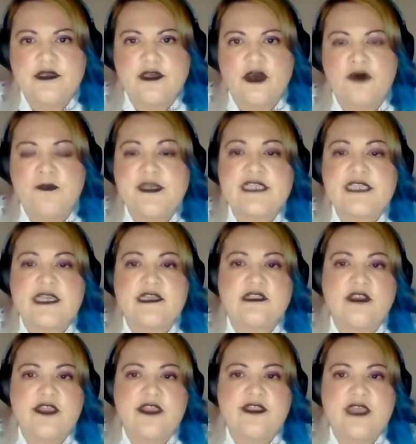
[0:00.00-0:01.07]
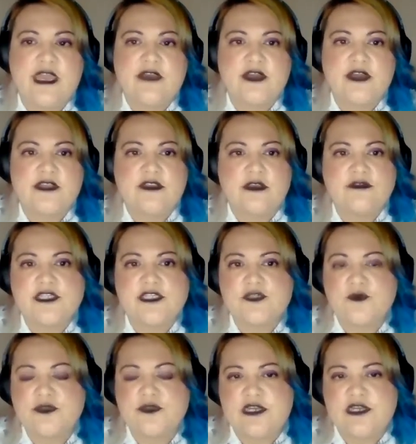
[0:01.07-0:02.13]
On my second night there, I'd noticed
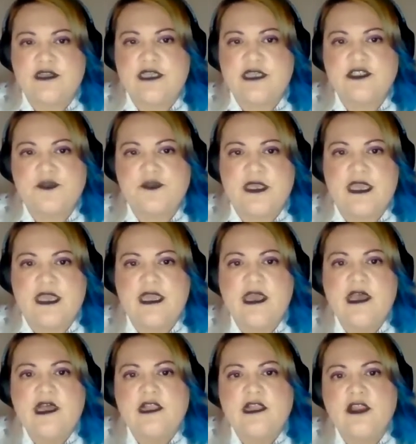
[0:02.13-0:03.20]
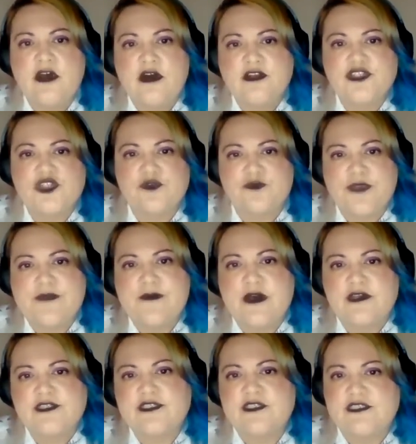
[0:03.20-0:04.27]
what turned out to be a large
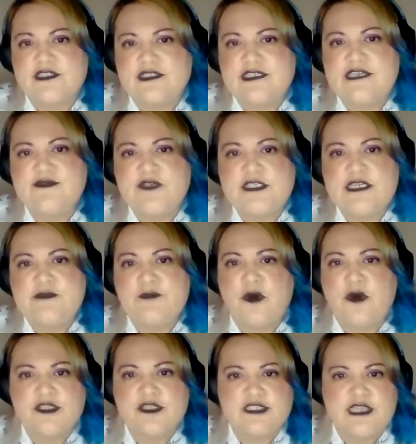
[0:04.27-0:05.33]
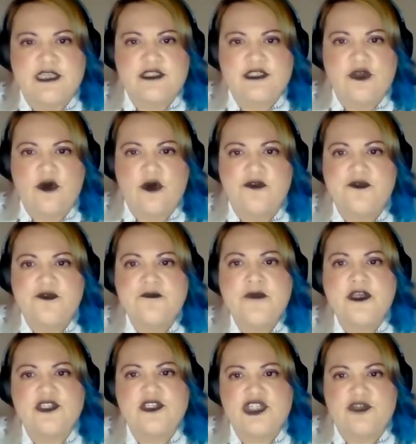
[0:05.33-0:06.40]
remastered DVD box set of
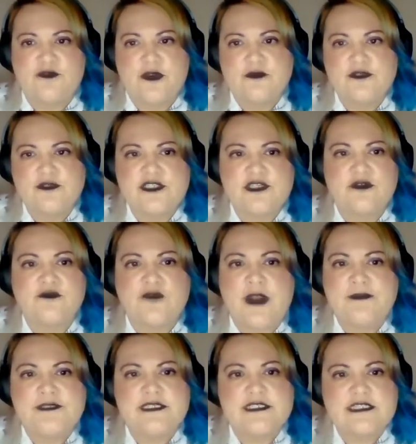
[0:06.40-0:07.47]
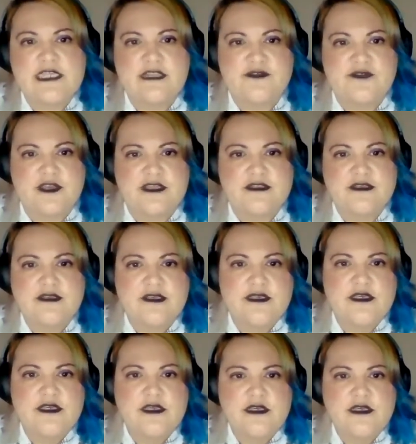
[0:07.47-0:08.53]
Murder, She Wrote, still wrapped in cellophane.
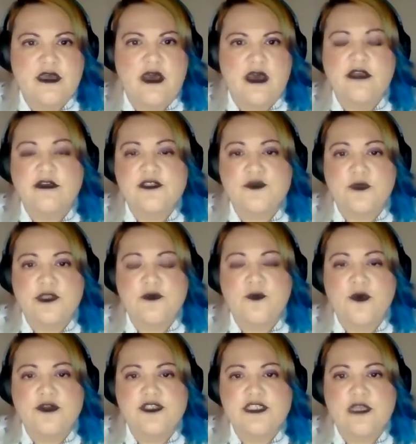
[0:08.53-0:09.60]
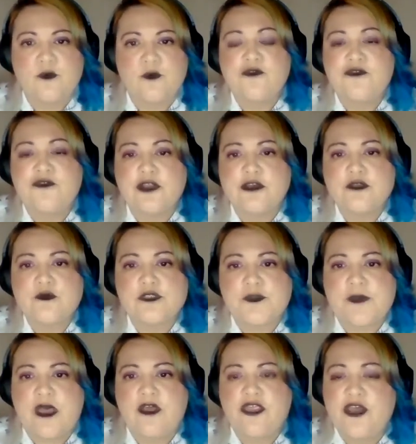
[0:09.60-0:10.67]
I asked what it was, and what followed was
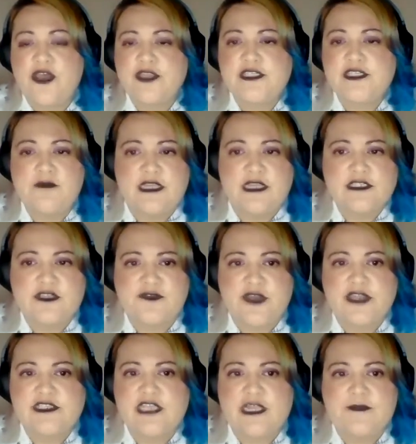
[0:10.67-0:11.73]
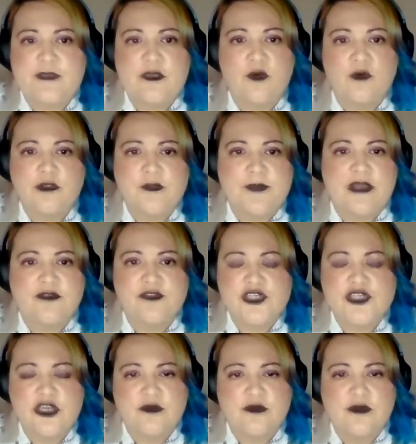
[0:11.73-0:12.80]
about 30 minutes of her telling me all about the
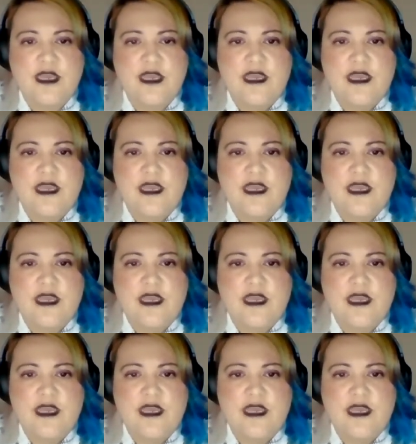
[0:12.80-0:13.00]
show,